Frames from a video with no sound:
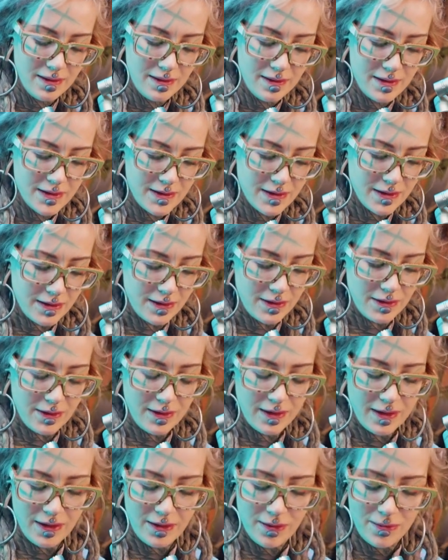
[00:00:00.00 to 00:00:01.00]
So
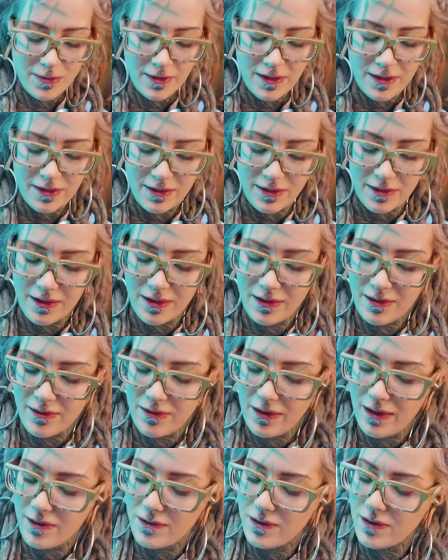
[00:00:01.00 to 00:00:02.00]
I hope that you
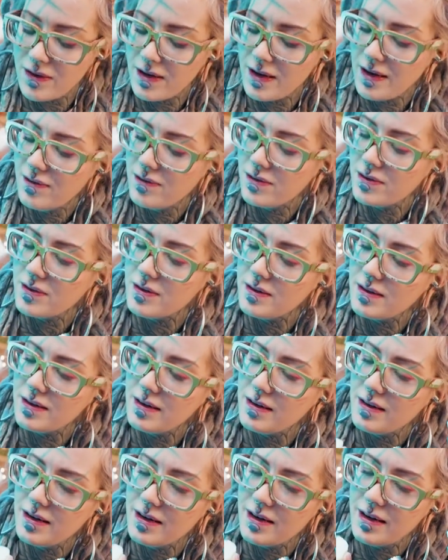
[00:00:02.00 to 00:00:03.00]
have your headphones
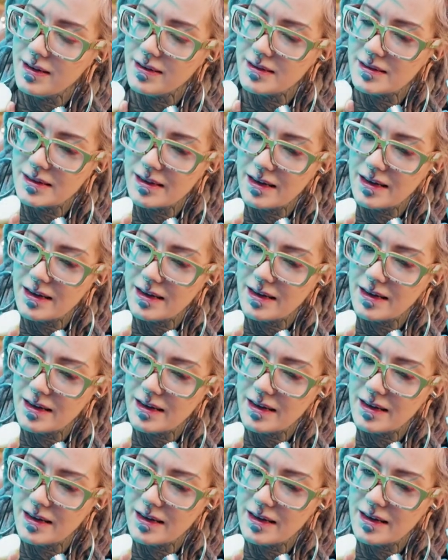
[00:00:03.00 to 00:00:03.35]
in and listen